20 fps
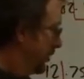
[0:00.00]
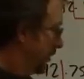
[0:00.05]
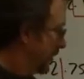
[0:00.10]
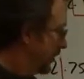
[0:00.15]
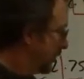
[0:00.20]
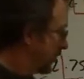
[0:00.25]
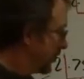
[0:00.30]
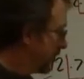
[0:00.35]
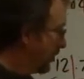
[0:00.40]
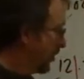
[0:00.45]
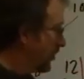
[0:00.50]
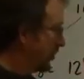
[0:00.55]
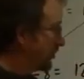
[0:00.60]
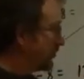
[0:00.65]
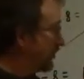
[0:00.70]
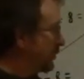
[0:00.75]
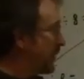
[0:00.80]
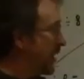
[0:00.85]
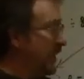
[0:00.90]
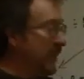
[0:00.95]
you look at all the
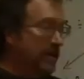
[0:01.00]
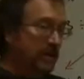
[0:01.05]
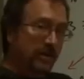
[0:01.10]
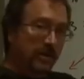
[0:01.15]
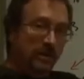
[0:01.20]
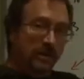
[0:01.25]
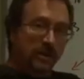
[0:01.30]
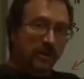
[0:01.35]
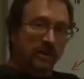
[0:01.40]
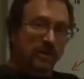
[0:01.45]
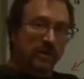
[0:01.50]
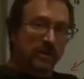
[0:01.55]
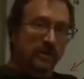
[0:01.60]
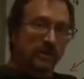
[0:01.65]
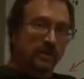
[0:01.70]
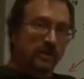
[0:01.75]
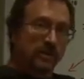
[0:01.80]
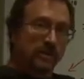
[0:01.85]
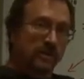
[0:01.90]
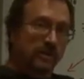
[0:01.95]
remainders,
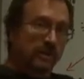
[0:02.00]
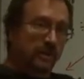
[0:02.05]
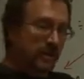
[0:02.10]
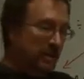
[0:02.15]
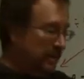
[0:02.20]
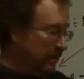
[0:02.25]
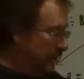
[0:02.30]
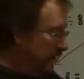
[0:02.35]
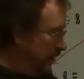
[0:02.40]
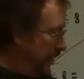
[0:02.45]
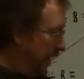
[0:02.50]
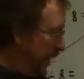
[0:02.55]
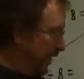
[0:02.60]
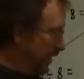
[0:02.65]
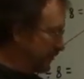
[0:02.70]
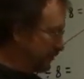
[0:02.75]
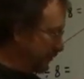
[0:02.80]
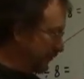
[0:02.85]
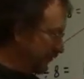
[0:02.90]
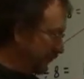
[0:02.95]
and
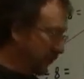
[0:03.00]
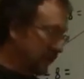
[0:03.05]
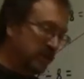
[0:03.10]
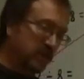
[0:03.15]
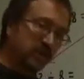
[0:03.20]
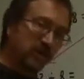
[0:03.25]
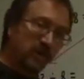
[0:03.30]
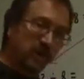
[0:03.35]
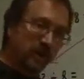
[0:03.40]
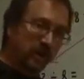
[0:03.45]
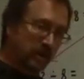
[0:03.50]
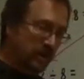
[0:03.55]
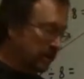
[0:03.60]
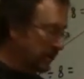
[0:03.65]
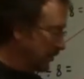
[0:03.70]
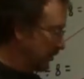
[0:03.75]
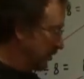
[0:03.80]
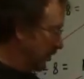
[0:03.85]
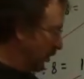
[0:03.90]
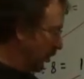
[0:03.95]
in reverse
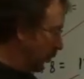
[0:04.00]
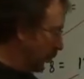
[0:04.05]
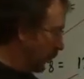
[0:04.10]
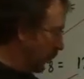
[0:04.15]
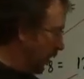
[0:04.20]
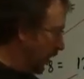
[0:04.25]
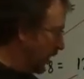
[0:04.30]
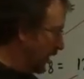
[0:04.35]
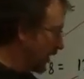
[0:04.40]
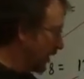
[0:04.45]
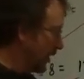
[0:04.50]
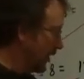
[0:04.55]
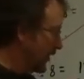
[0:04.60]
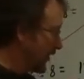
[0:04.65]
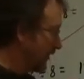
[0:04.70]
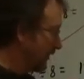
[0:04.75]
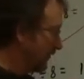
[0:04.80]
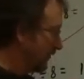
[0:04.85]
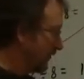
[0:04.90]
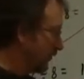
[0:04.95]
order, 1,
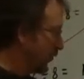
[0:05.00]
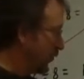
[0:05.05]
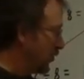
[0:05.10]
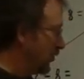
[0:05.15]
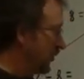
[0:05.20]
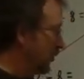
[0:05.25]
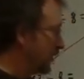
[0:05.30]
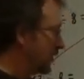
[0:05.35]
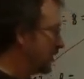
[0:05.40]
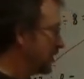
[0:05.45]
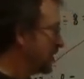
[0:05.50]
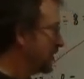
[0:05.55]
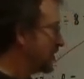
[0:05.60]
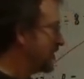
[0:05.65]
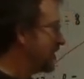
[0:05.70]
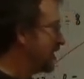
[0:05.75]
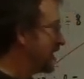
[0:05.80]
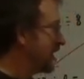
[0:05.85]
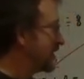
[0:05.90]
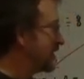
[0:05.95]
4,
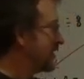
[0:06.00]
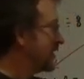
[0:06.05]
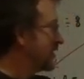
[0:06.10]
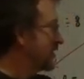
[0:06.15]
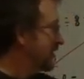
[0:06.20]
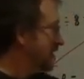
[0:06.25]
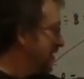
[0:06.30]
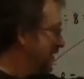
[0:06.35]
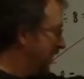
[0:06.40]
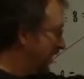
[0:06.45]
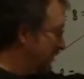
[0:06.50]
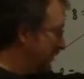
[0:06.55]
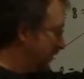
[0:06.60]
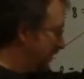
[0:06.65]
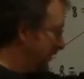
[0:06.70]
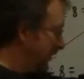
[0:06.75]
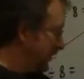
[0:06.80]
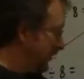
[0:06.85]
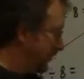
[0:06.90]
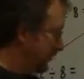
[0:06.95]
6,
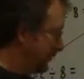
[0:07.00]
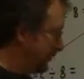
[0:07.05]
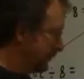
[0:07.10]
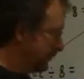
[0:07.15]
7,